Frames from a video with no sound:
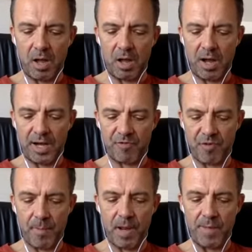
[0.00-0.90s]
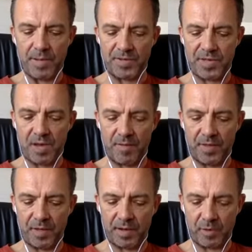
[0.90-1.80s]
I could remind myself
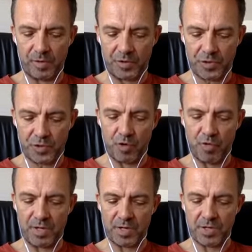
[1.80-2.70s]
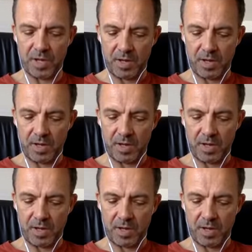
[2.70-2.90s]
that I've got the stories,